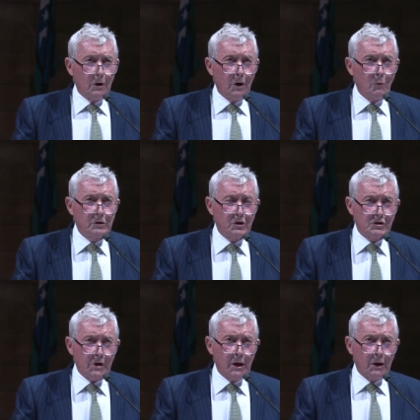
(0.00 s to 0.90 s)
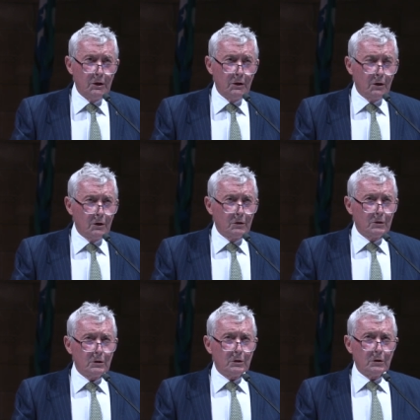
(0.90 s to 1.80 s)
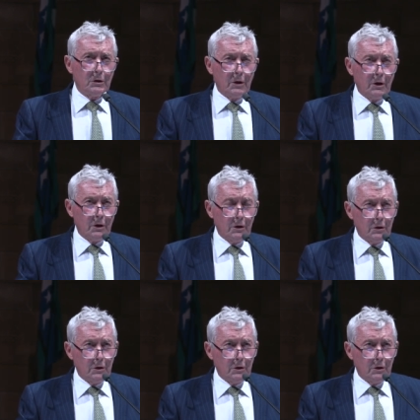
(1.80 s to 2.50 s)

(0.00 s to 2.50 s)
I want to say, uh,